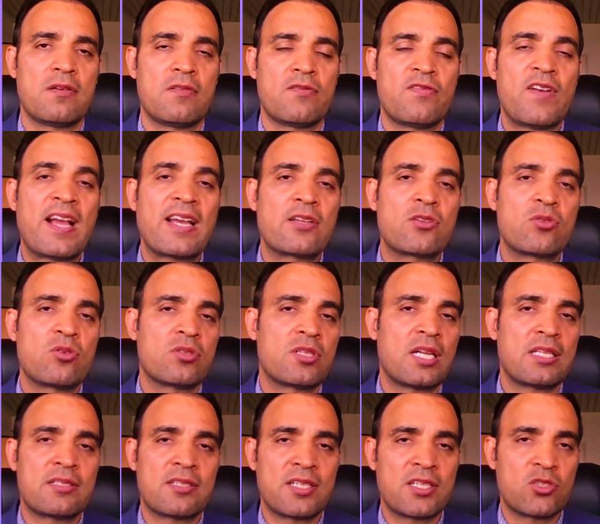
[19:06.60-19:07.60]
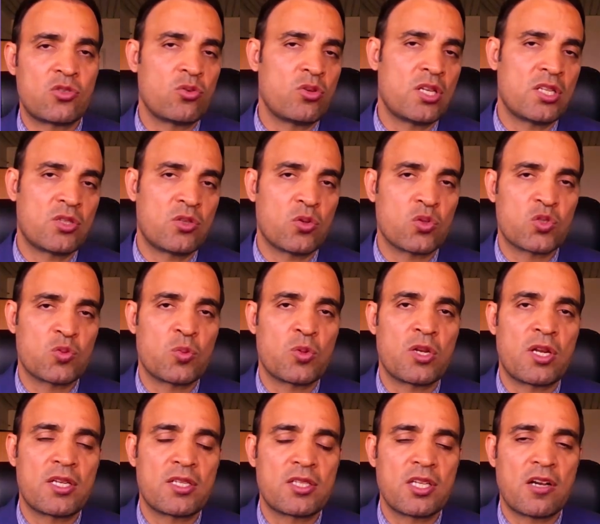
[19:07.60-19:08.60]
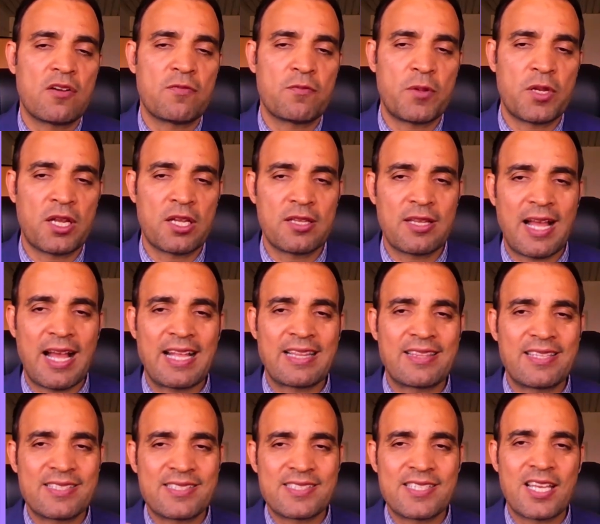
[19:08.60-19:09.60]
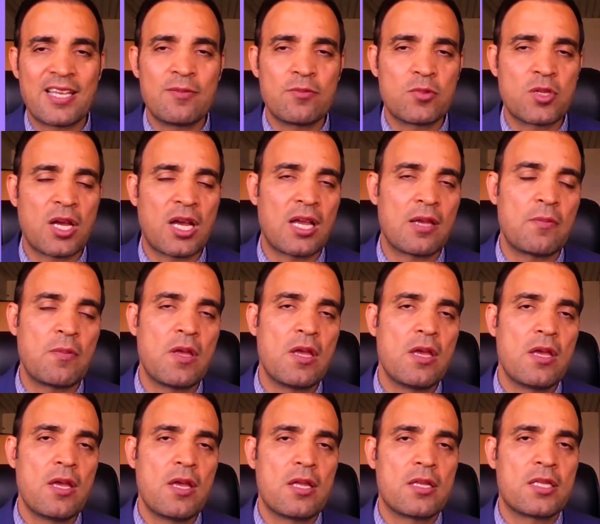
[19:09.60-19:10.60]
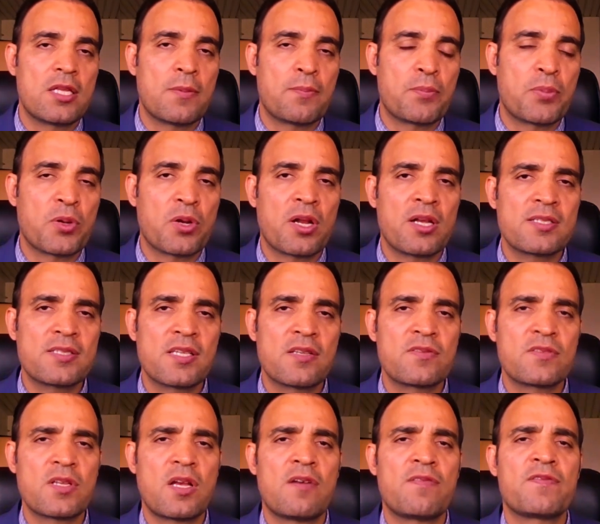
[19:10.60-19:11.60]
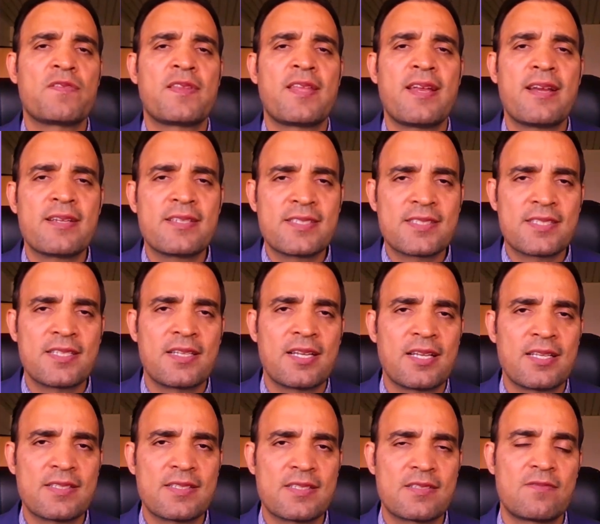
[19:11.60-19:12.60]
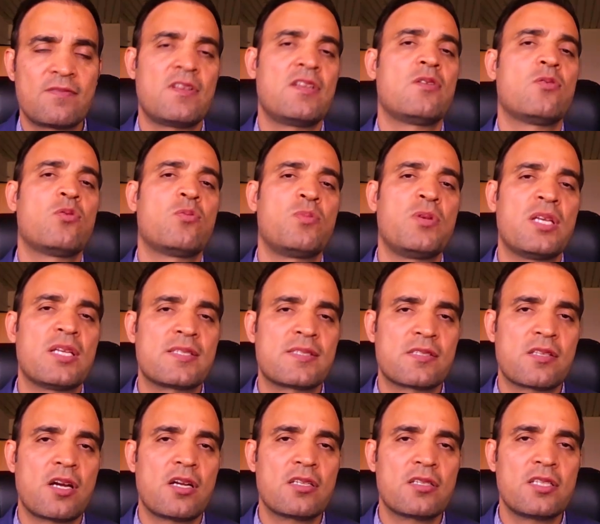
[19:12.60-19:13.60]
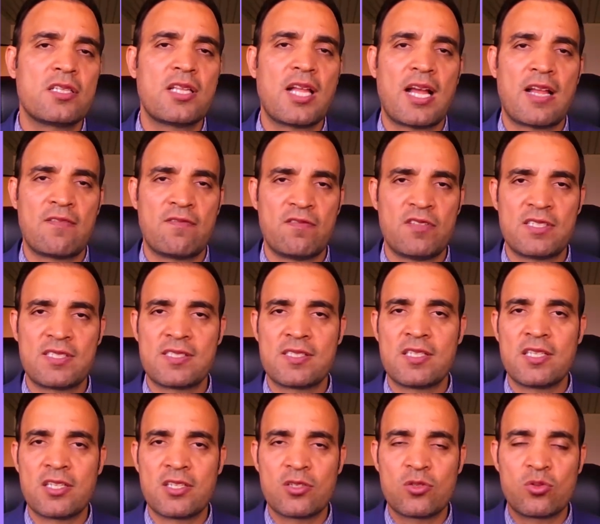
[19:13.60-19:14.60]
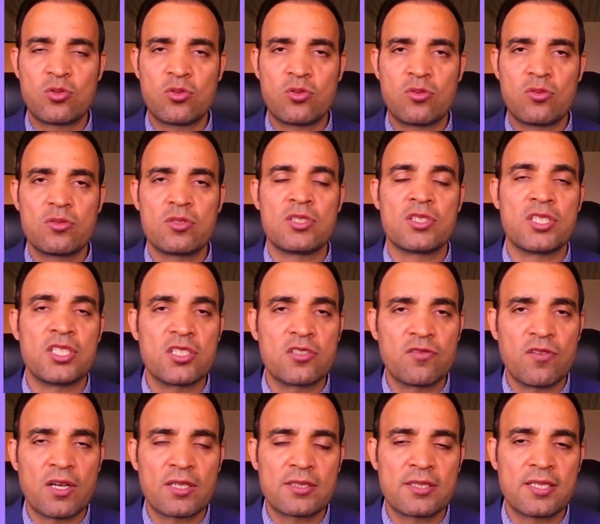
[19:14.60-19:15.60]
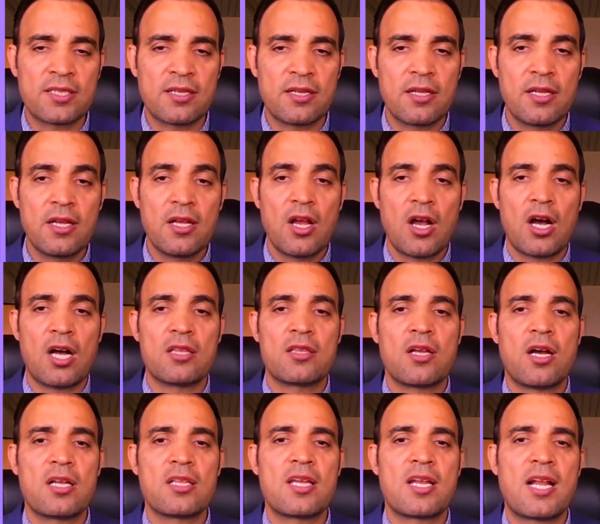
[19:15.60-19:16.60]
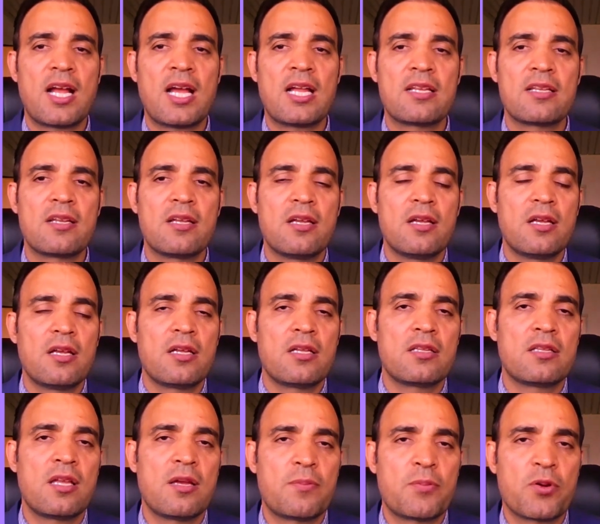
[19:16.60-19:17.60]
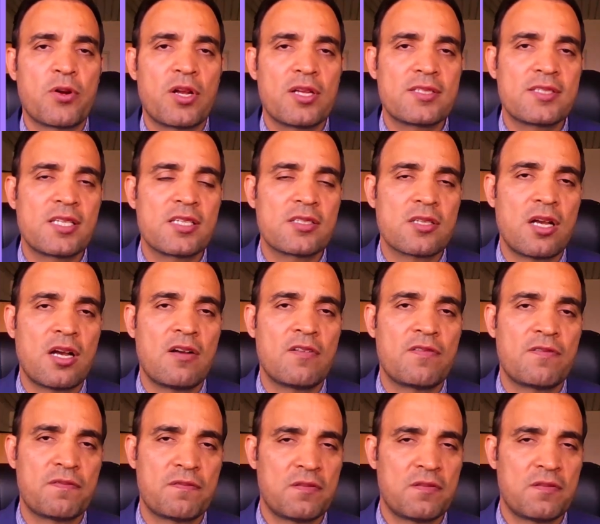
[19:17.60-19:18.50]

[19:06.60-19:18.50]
factor that regulate the osmolarity of blood. At the same time, the process of thirstiness will be started and we seek to drink water. On the other hand, the process of